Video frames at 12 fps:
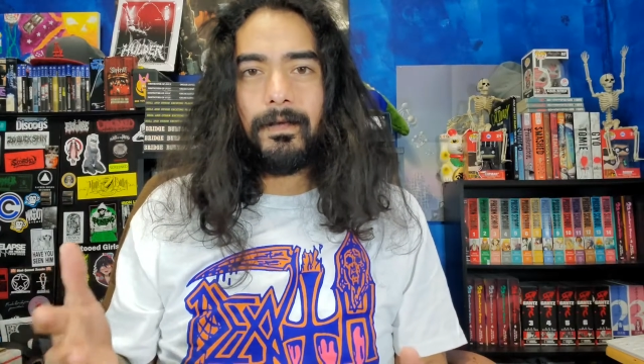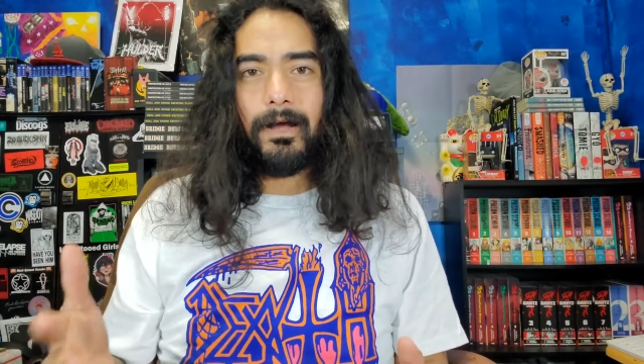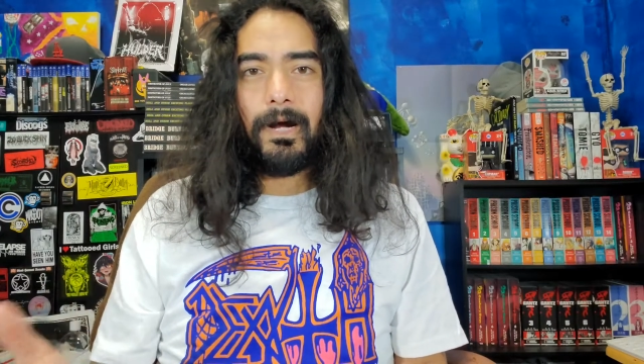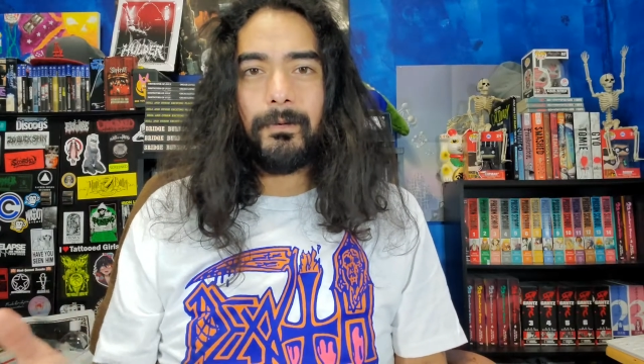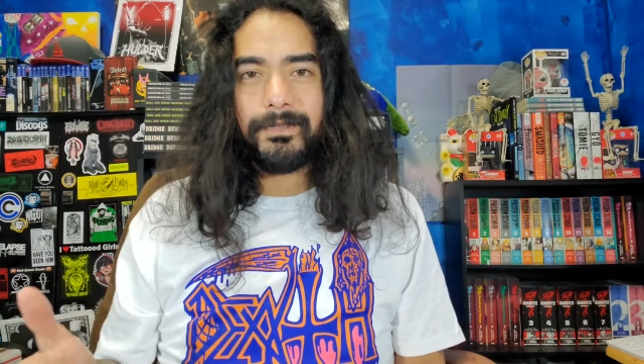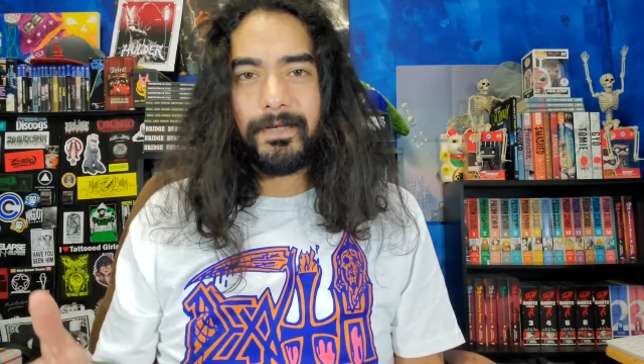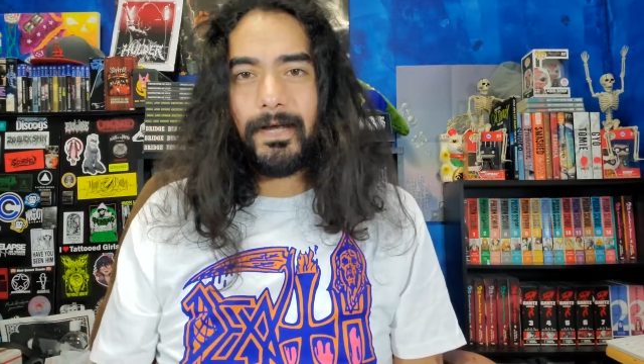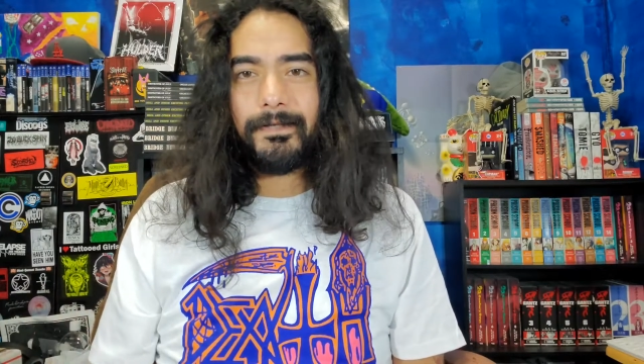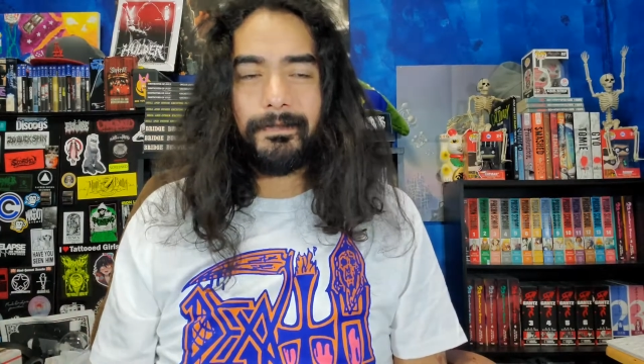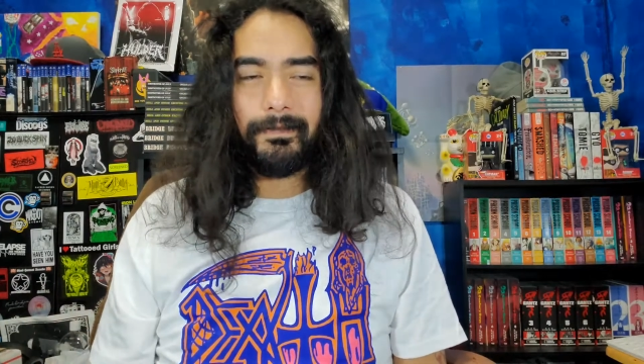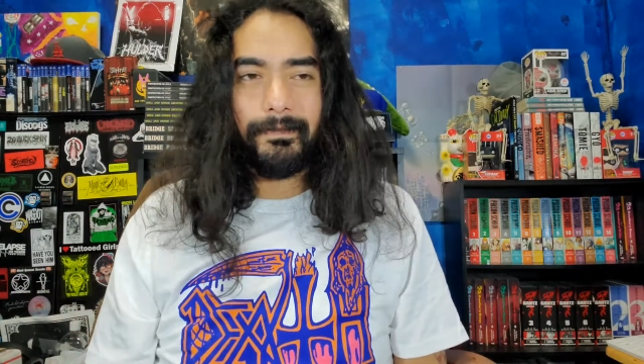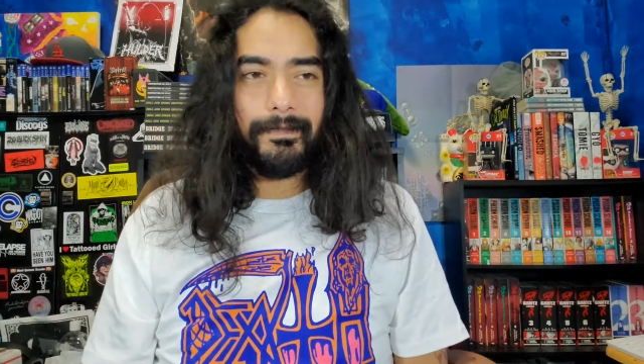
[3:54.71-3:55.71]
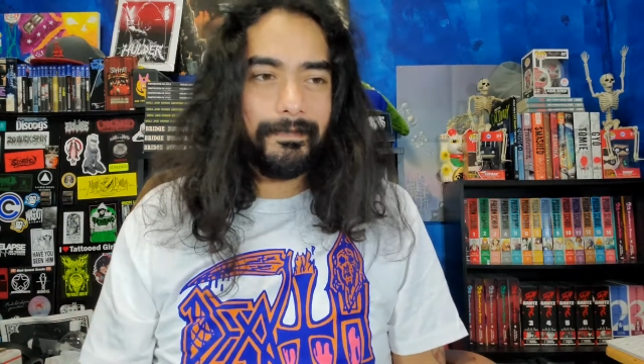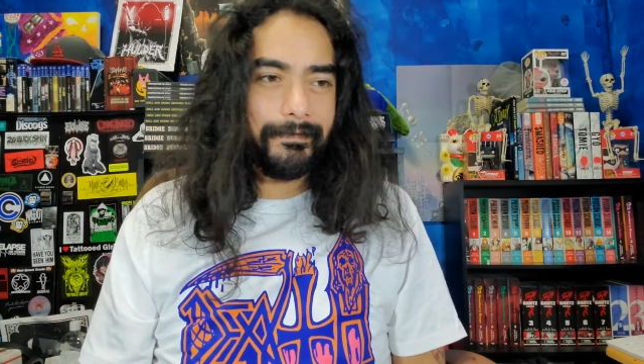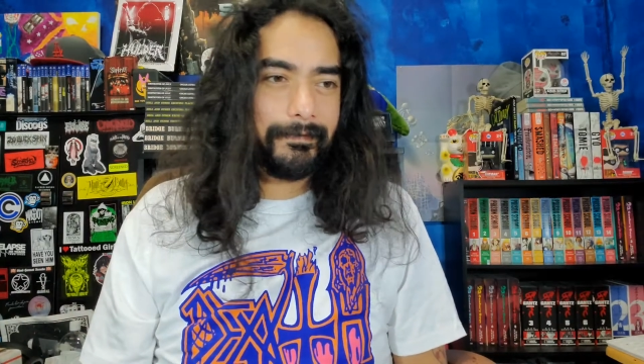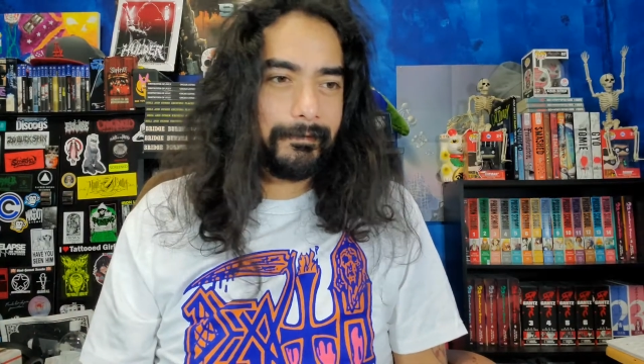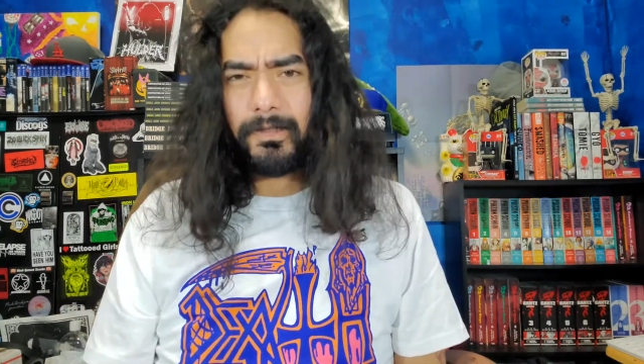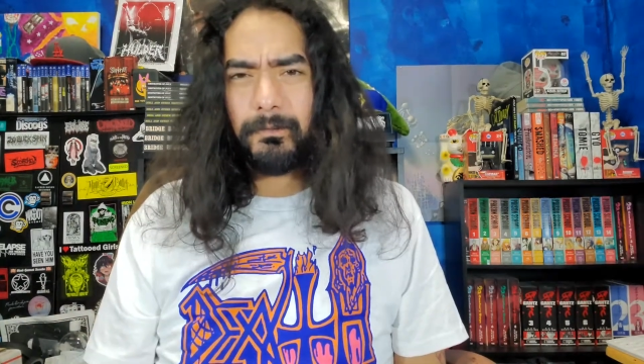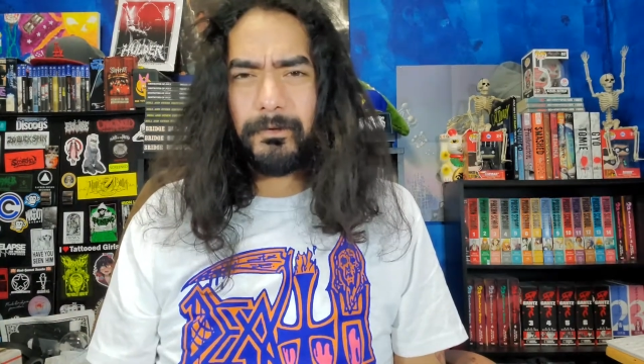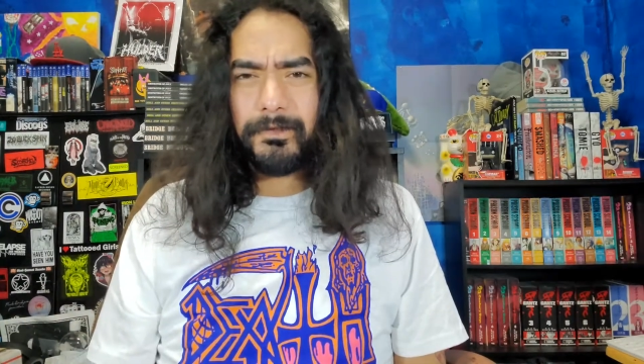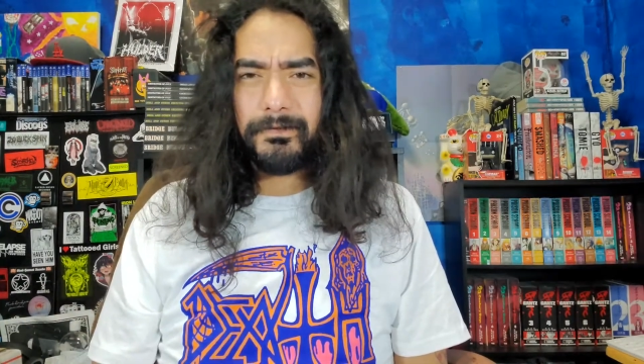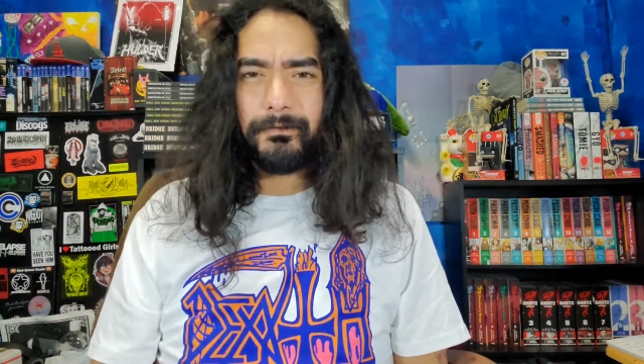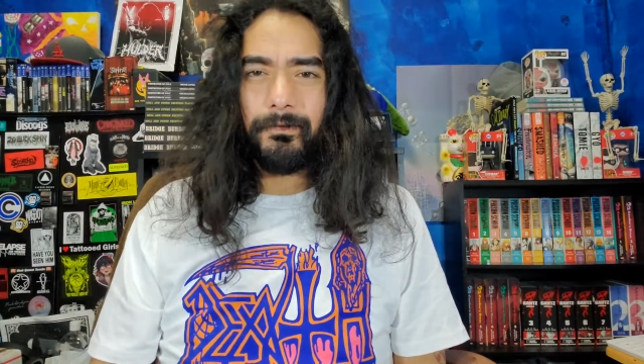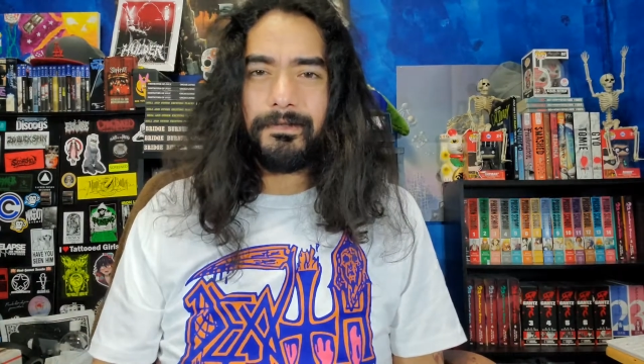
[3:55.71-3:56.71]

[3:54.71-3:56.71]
how it's kind of like prison school.